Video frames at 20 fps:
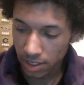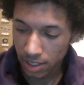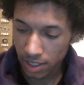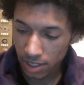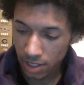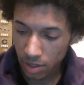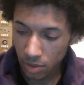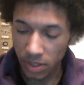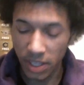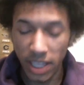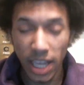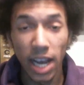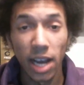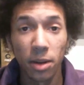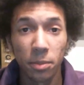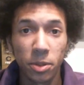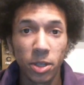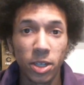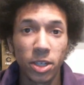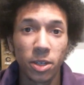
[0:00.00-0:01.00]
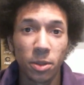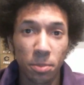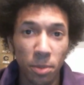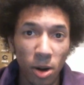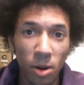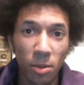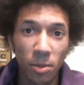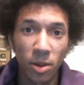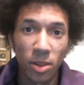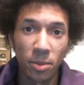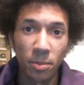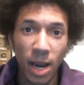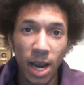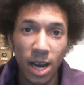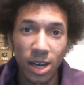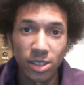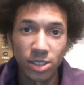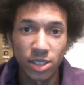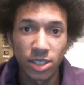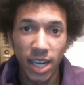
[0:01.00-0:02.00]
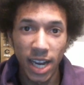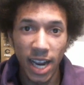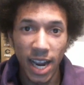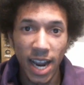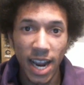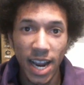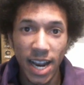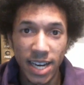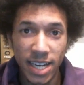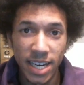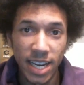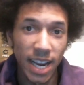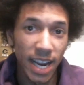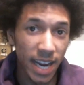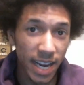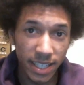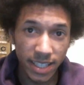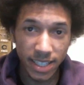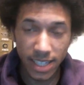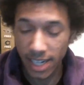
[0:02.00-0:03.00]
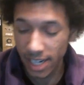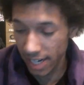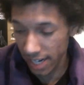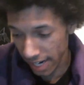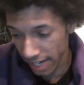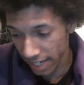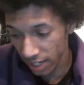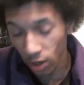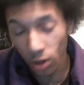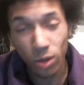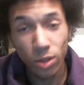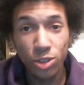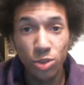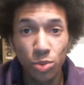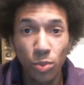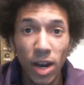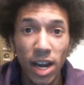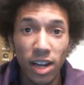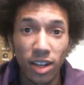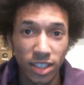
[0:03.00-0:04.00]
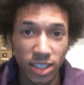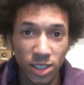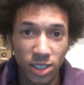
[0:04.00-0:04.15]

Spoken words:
without putting your palm on the mouse, and it holds well.